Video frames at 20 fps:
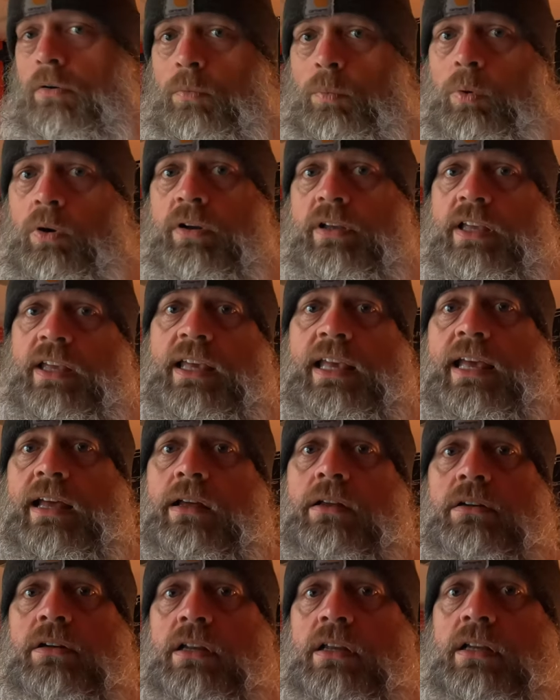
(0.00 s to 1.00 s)
working
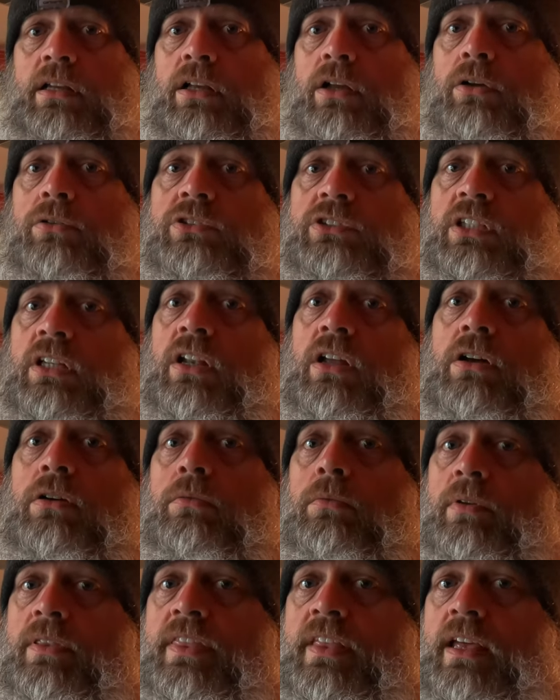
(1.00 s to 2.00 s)
out goes
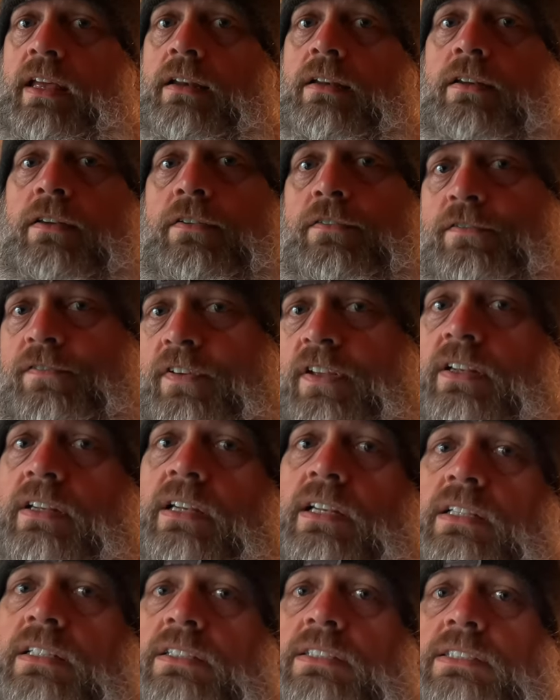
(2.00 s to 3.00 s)
along with that.
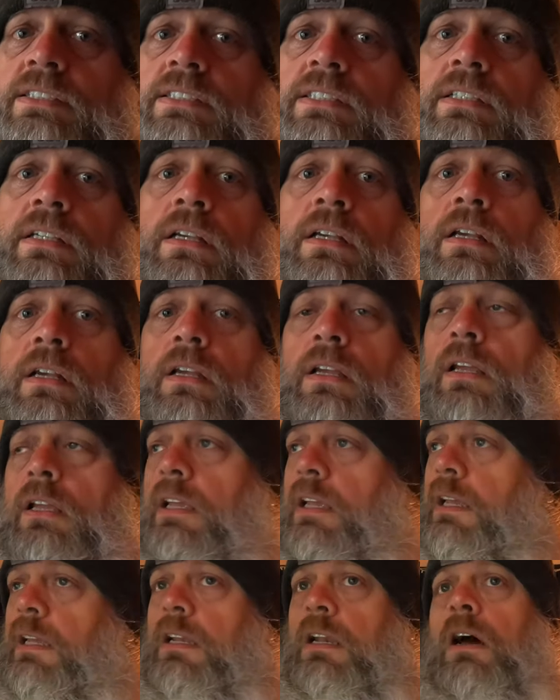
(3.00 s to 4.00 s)
Fitness
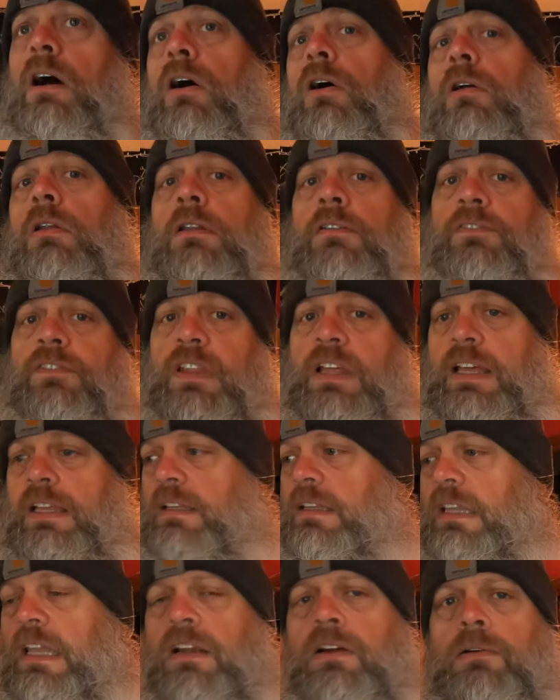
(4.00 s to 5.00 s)
and all of
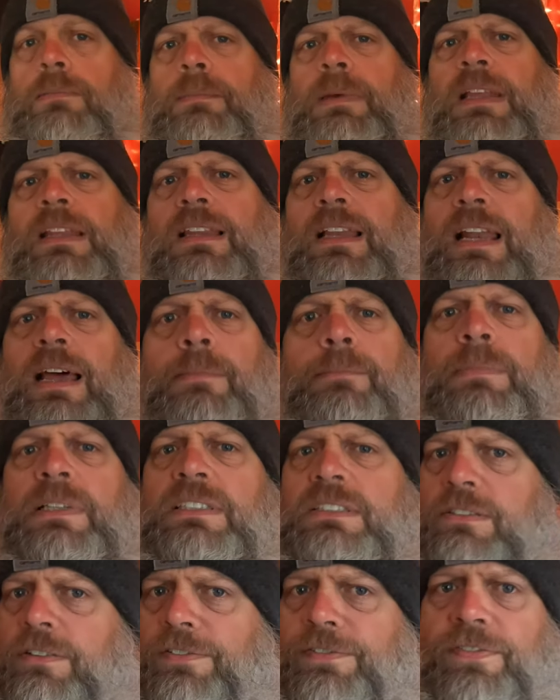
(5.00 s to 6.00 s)
that. That don't mean that I'm
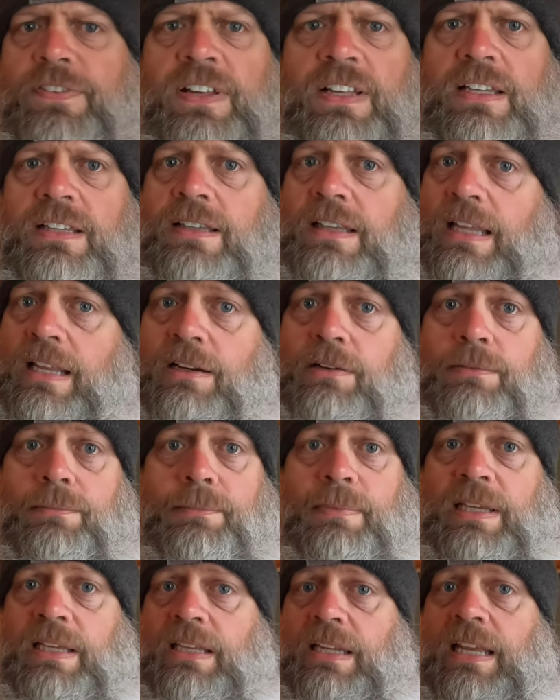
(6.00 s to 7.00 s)
Mr. Fit. That
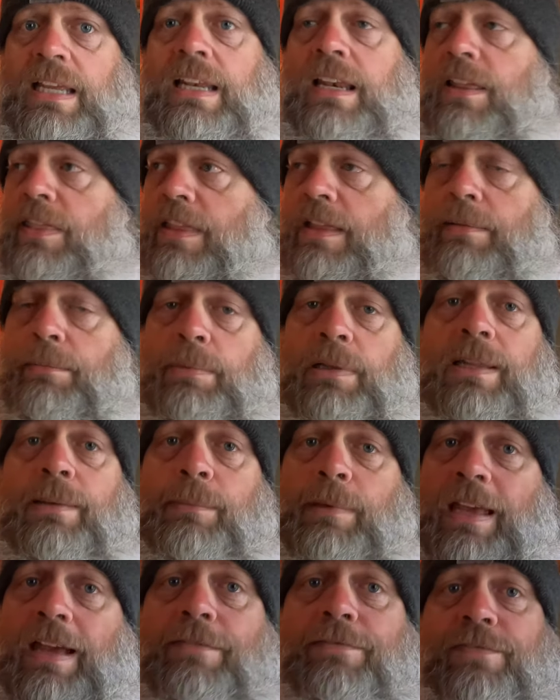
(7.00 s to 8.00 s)
don't mean anything. Believe
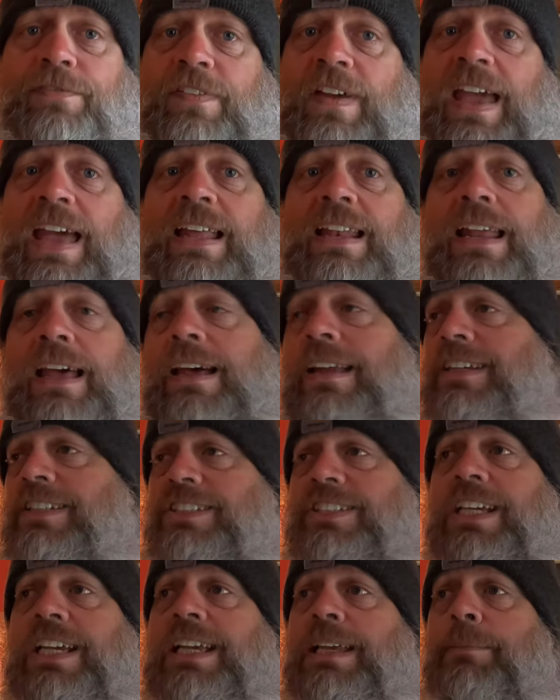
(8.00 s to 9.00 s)
me, I'm fat, out of
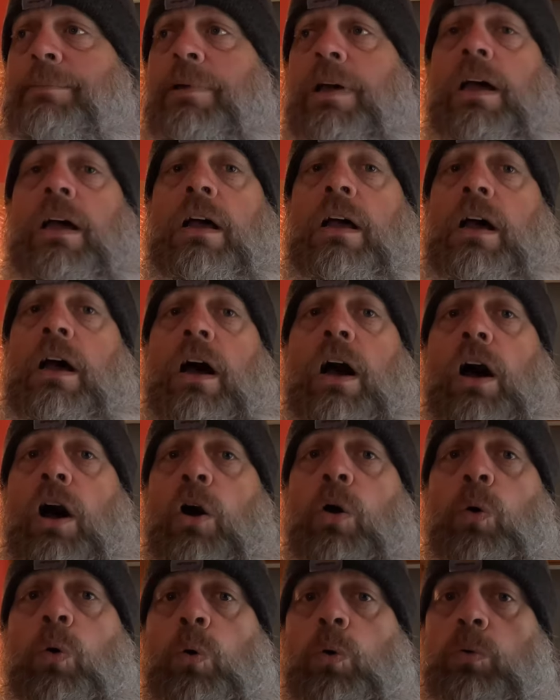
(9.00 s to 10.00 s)
shape,
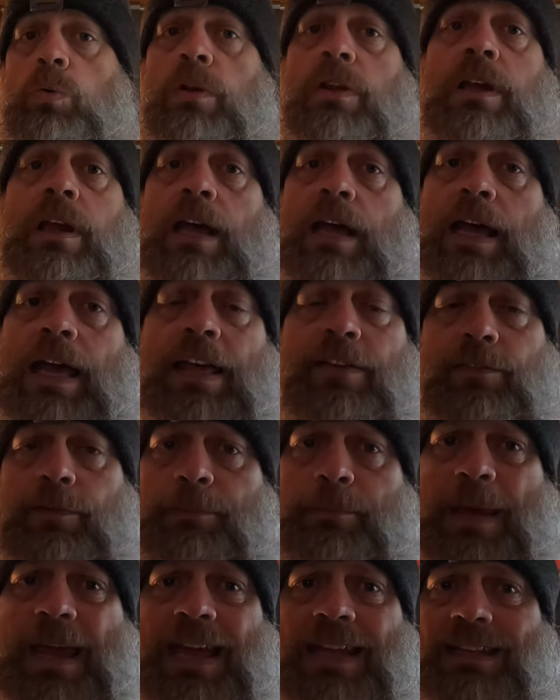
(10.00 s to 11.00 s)
old. I have a
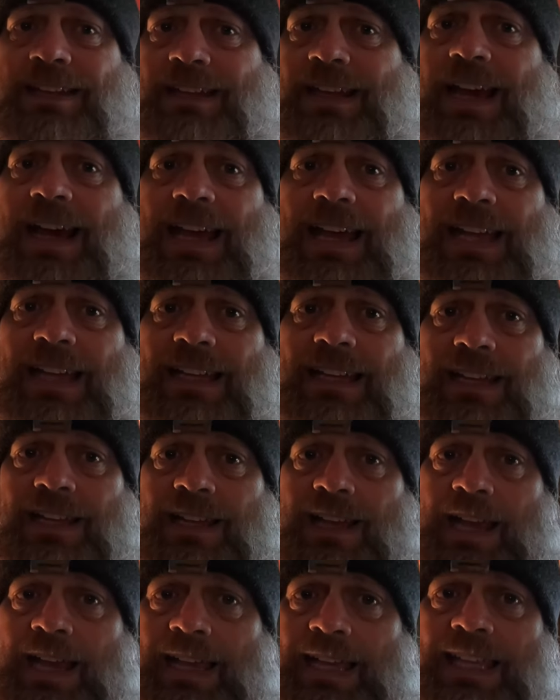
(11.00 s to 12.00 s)
bad diet.
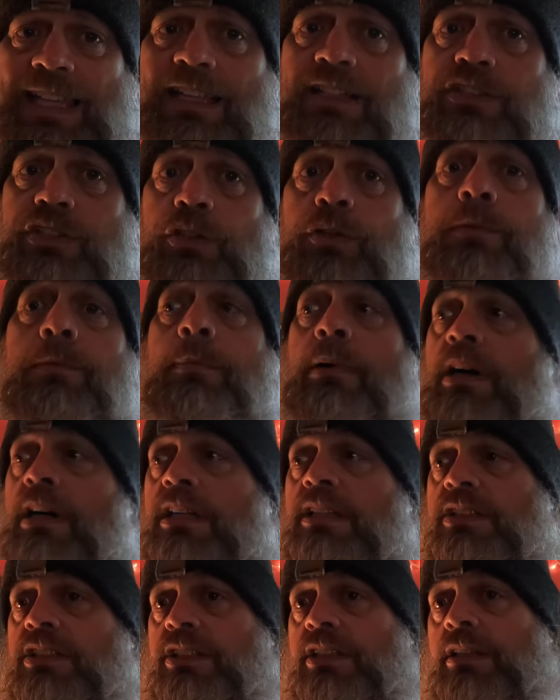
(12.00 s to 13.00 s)
I eat too
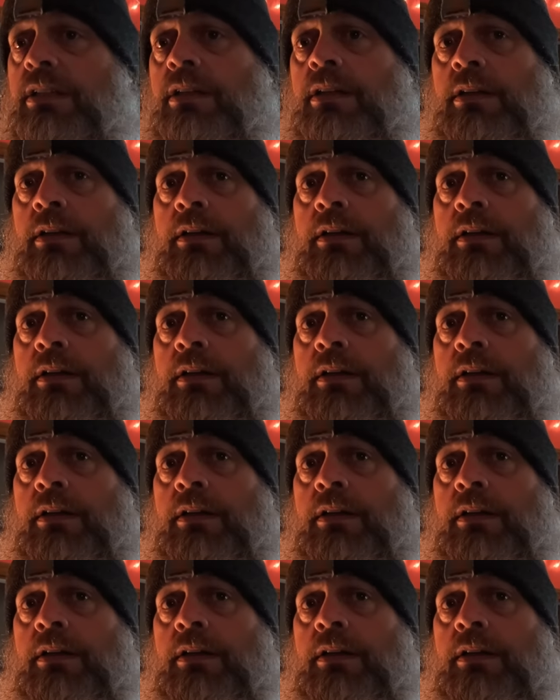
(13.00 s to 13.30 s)
much.